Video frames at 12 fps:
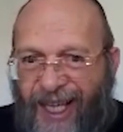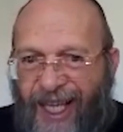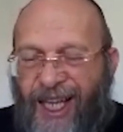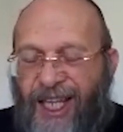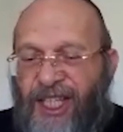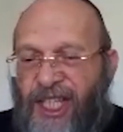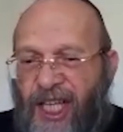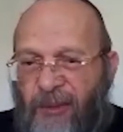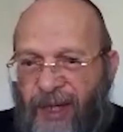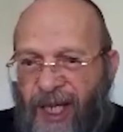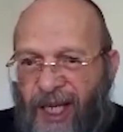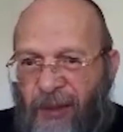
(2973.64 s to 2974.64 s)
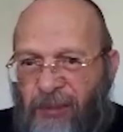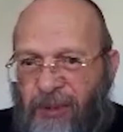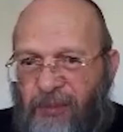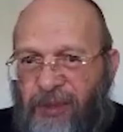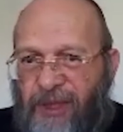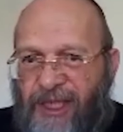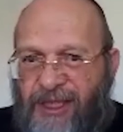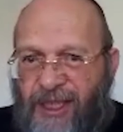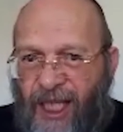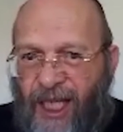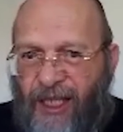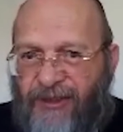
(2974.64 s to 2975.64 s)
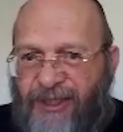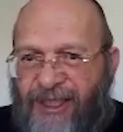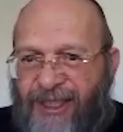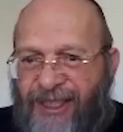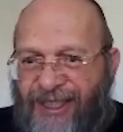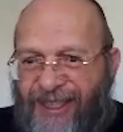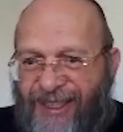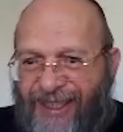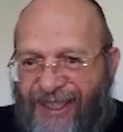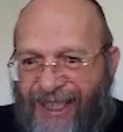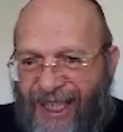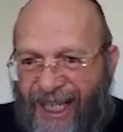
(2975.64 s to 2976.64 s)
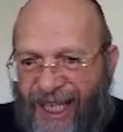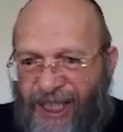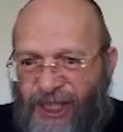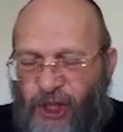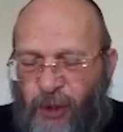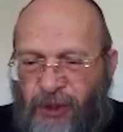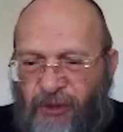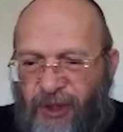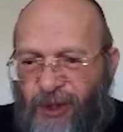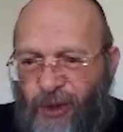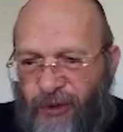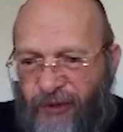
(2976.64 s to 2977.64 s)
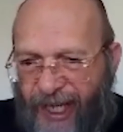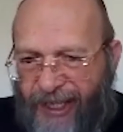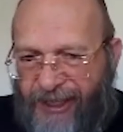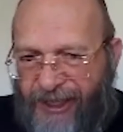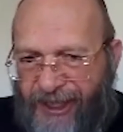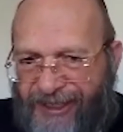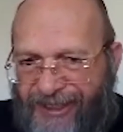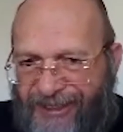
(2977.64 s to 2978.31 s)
A linear map preserves the ratio between 2 vectors.